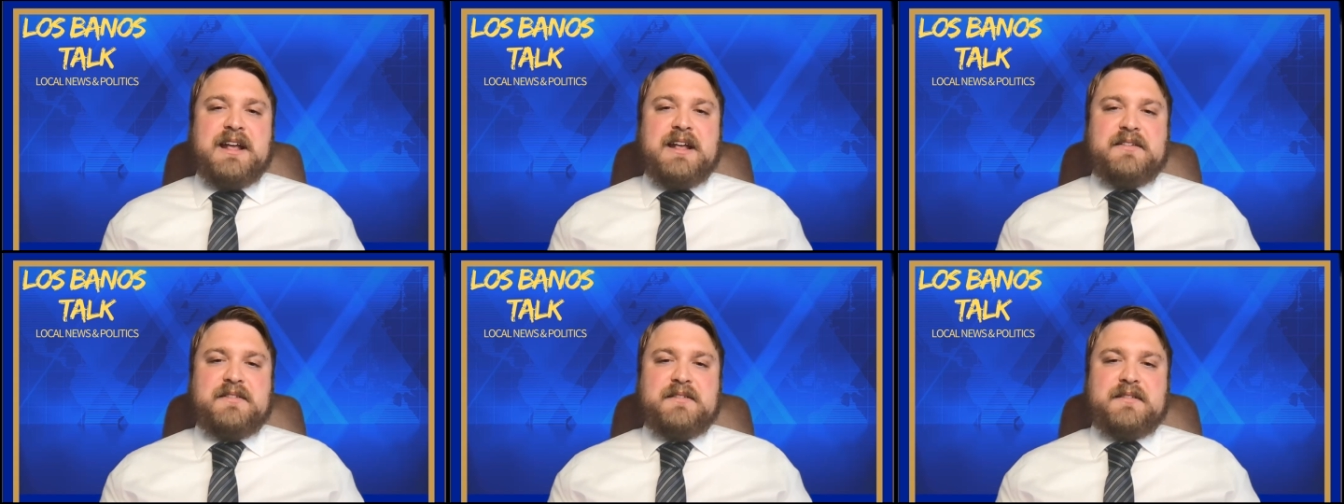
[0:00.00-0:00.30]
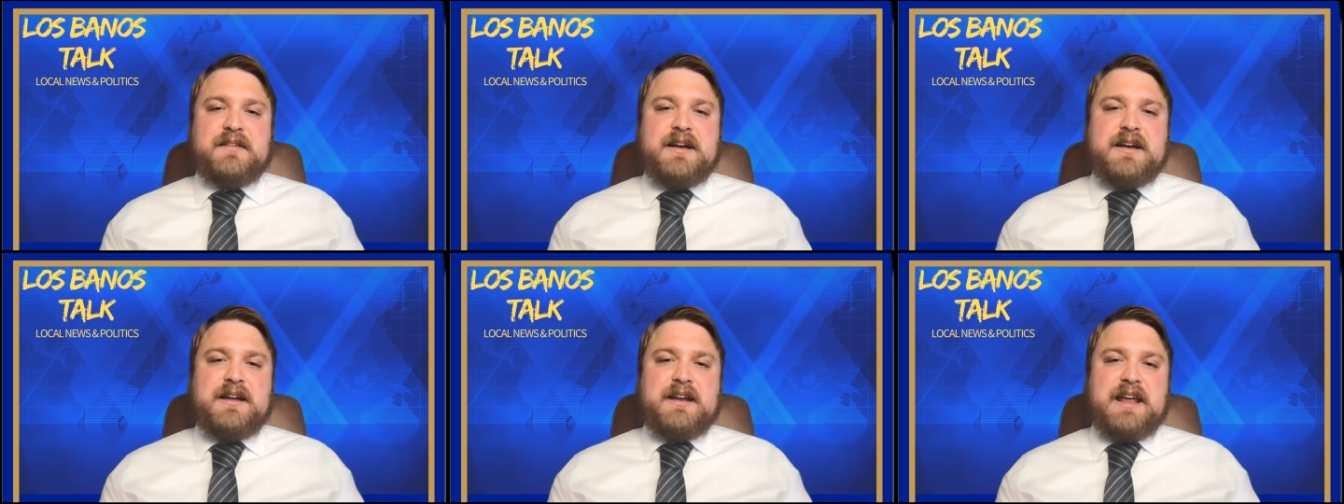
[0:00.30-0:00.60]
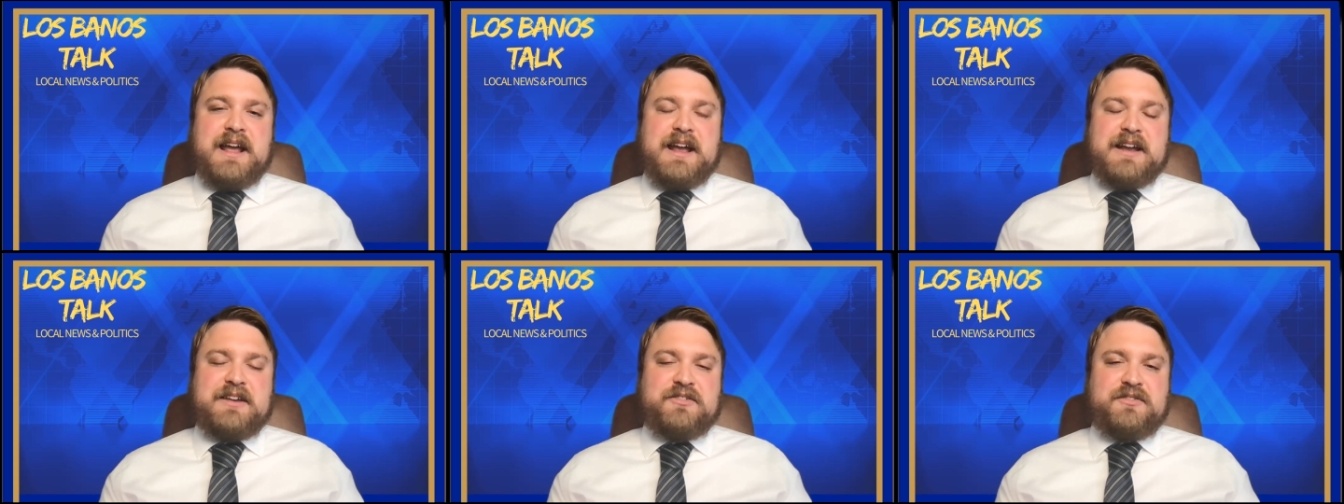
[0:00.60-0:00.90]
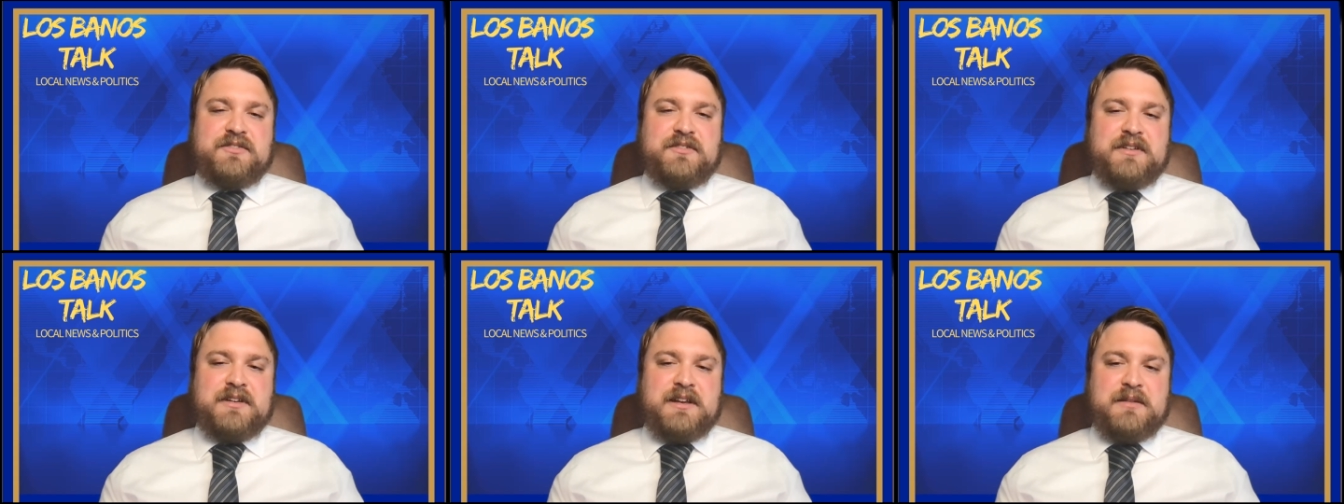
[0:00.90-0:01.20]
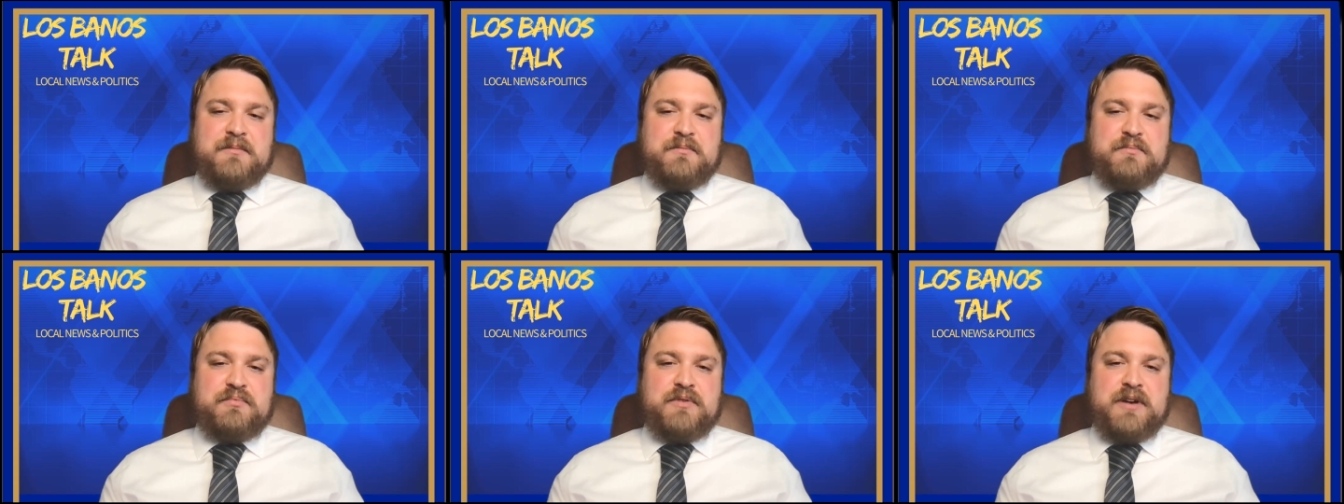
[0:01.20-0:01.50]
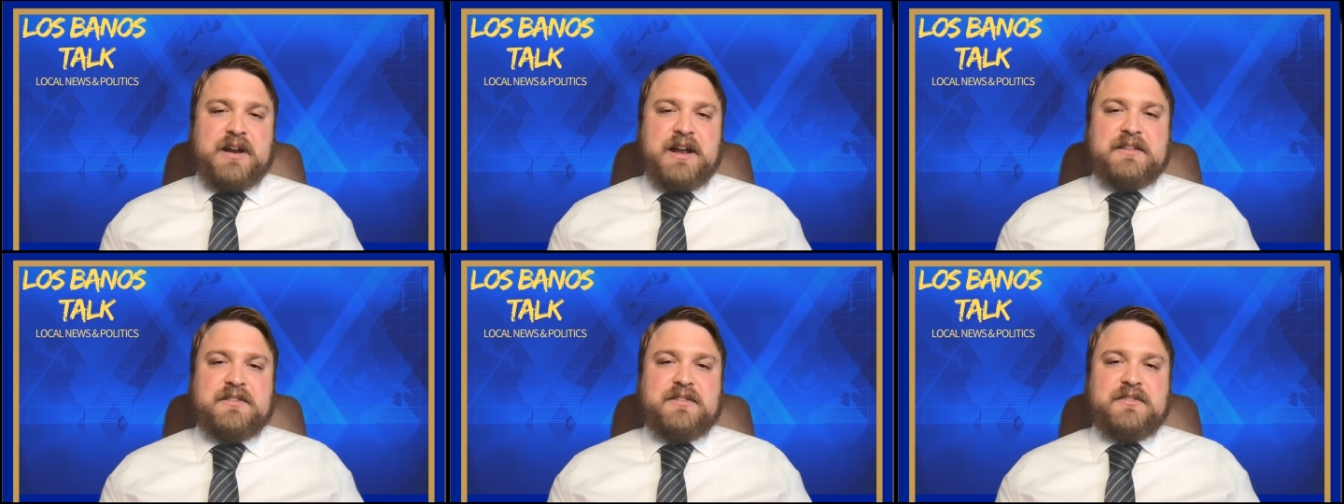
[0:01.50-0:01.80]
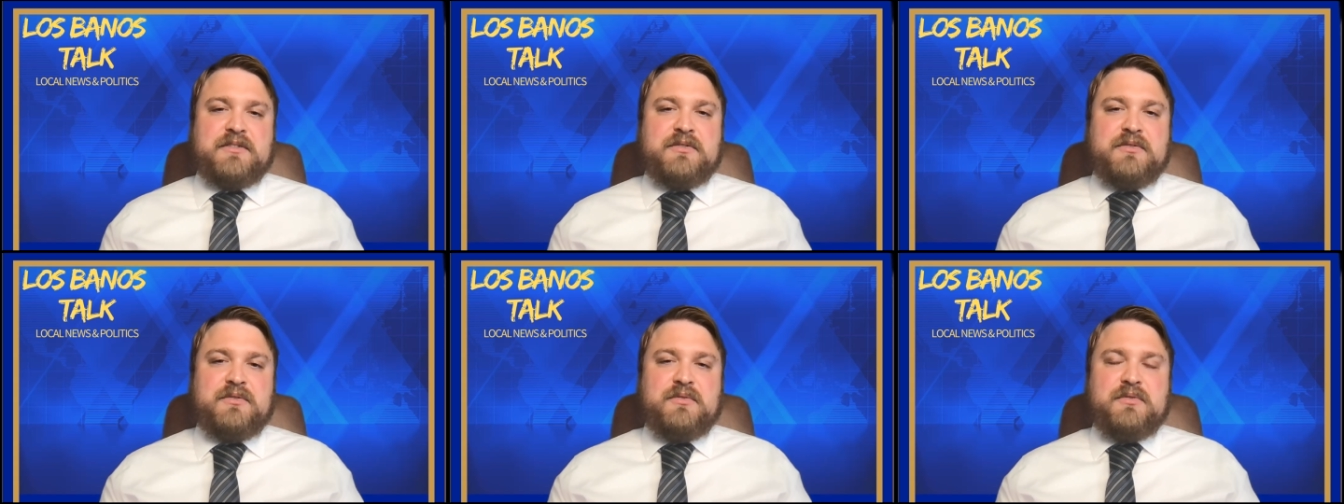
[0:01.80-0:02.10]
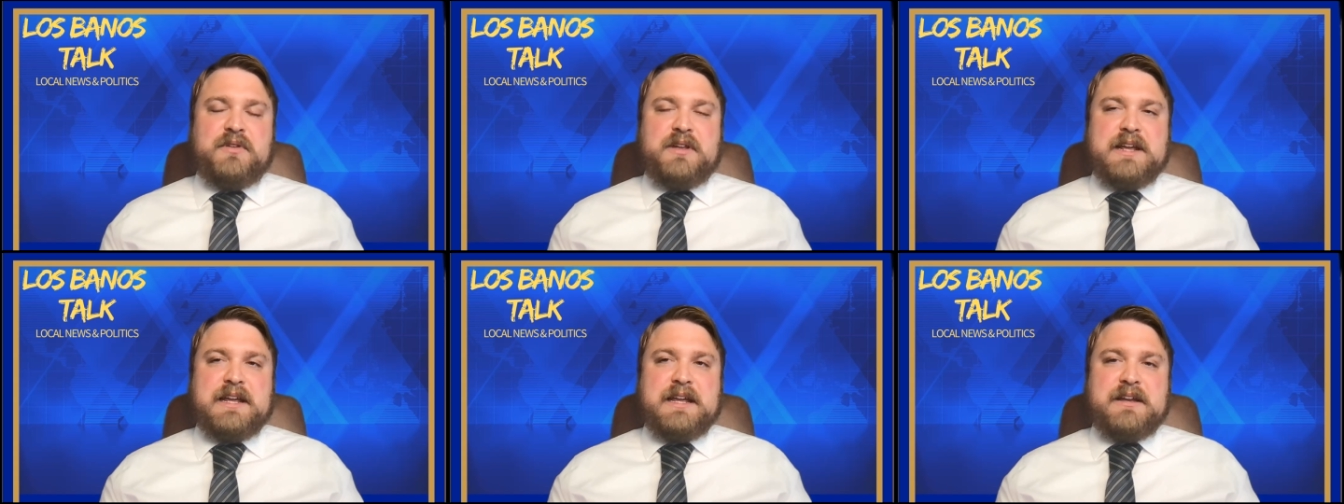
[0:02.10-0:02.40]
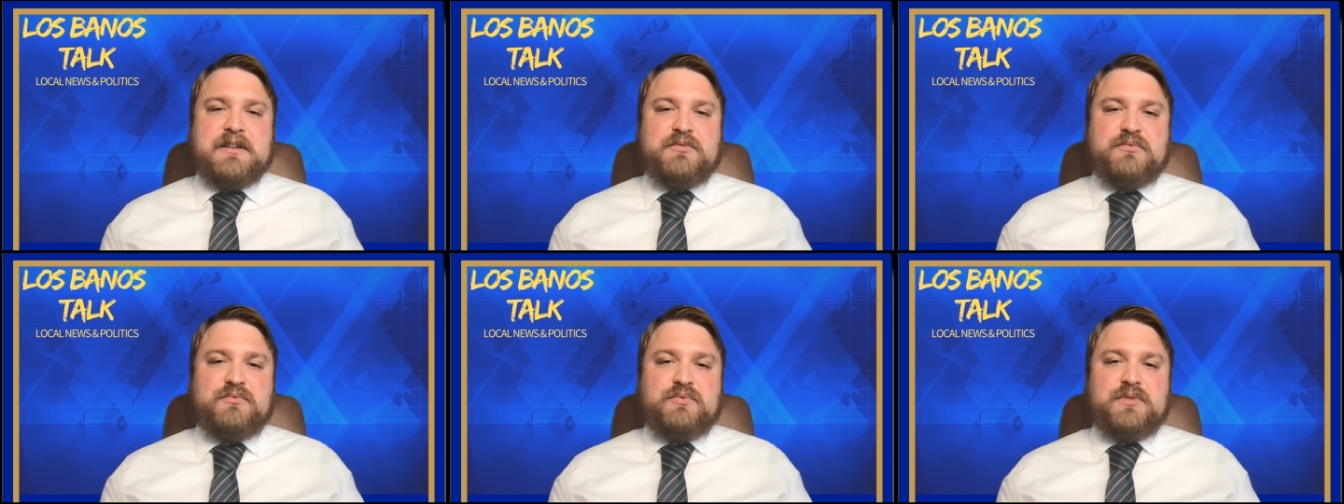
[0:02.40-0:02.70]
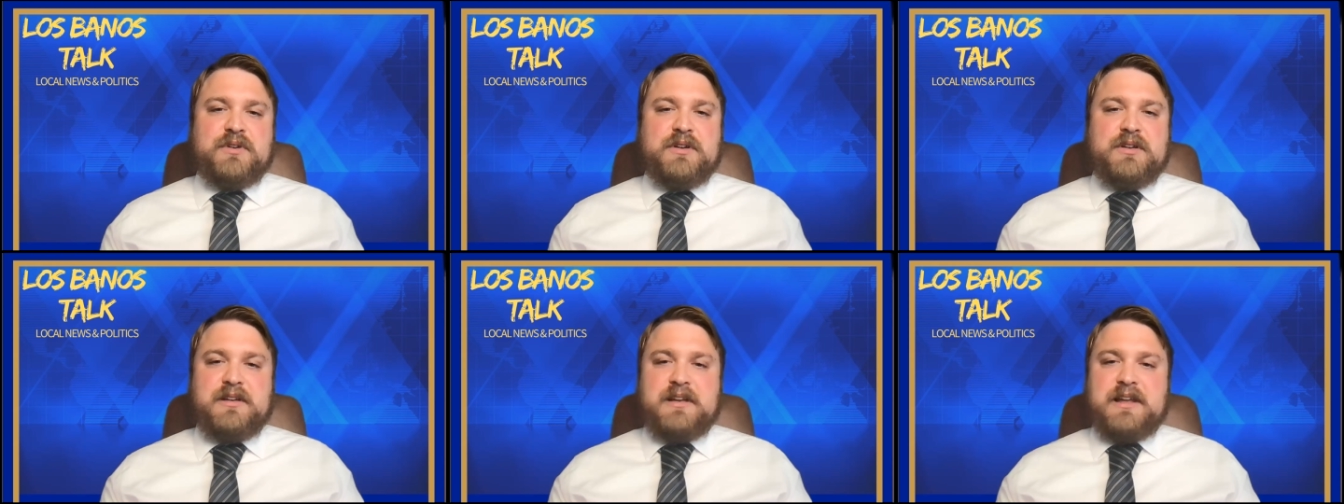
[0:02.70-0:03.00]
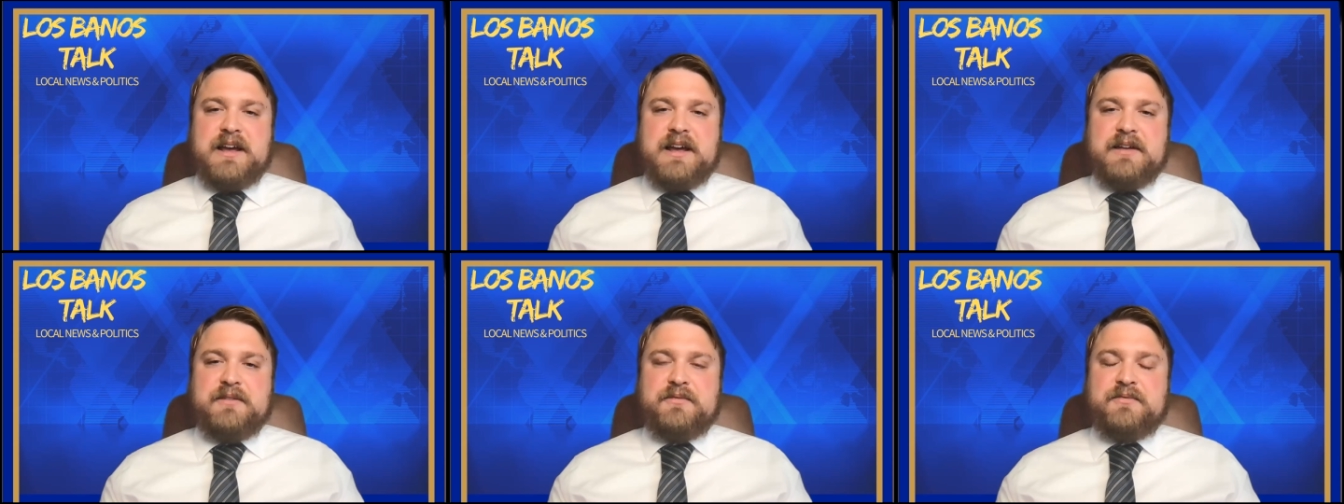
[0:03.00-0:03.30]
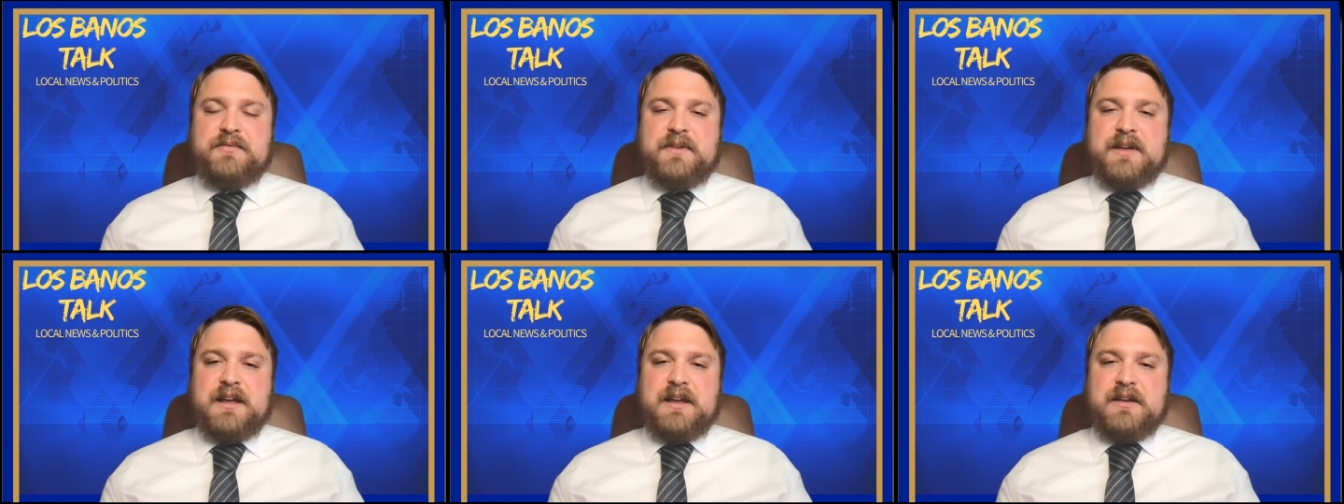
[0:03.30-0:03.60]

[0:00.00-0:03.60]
is not actually practical in real life